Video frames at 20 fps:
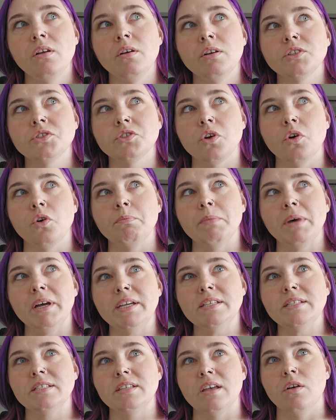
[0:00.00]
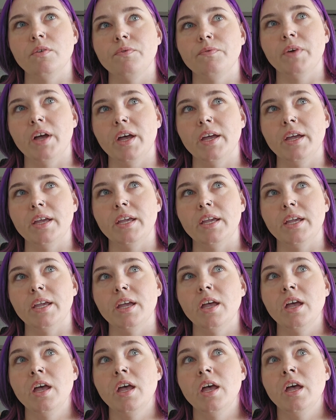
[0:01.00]
So myself, I
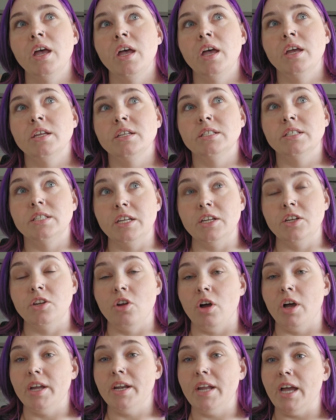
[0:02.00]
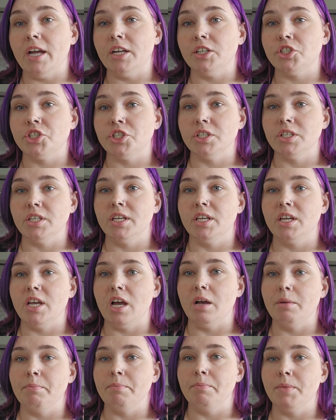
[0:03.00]
did not actually
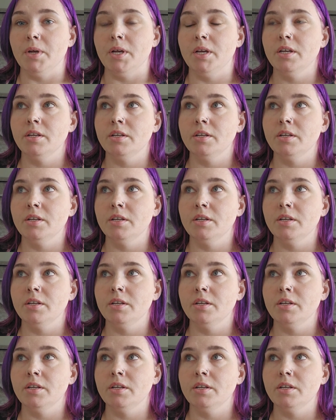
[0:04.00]
come